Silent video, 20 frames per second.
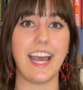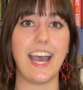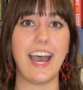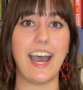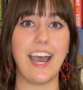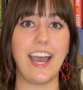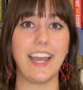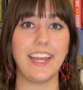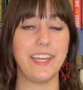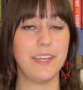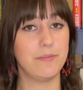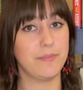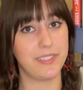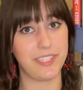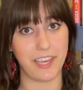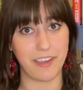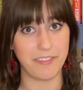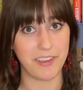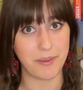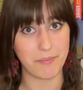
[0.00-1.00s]
I am
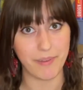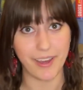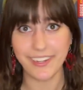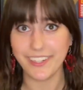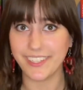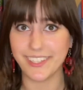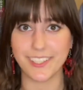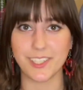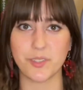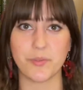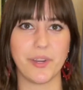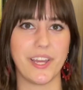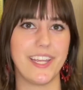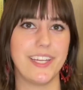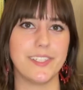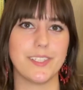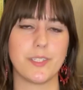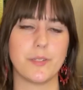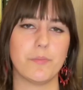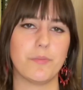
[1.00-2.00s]
saving money this way
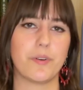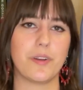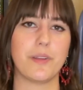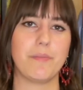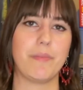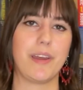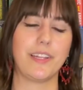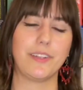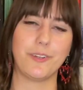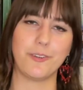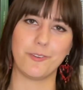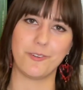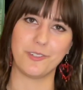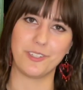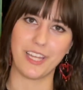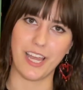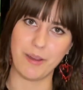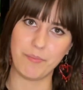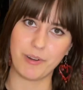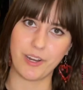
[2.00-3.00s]
and supporting my local
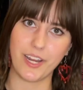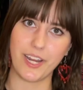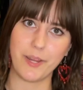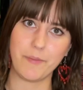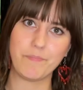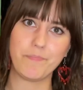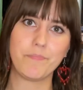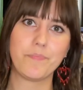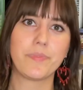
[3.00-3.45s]
library.